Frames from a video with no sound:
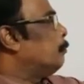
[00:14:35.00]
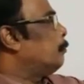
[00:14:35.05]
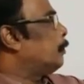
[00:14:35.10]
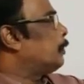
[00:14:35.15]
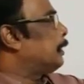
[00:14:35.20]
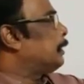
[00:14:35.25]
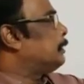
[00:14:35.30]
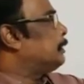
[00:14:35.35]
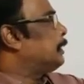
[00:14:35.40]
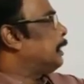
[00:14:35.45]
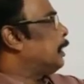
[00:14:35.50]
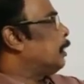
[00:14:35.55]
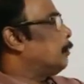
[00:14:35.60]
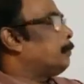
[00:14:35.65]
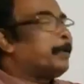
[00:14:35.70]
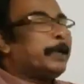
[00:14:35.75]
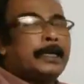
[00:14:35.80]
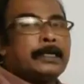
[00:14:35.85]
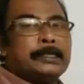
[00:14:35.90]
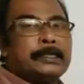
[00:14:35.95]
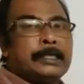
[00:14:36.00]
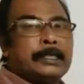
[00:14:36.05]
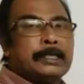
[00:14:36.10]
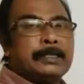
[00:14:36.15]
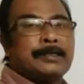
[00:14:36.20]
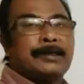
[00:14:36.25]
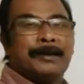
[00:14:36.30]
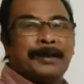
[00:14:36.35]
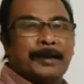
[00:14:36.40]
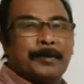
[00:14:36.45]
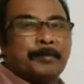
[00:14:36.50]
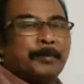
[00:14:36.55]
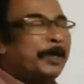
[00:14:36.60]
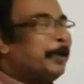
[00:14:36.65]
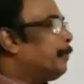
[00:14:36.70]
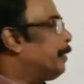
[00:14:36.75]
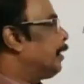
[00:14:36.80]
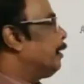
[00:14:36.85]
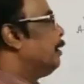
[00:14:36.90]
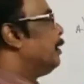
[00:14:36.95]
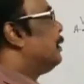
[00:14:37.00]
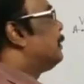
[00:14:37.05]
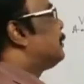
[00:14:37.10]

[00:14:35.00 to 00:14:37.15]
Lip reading: Potential of H is V1.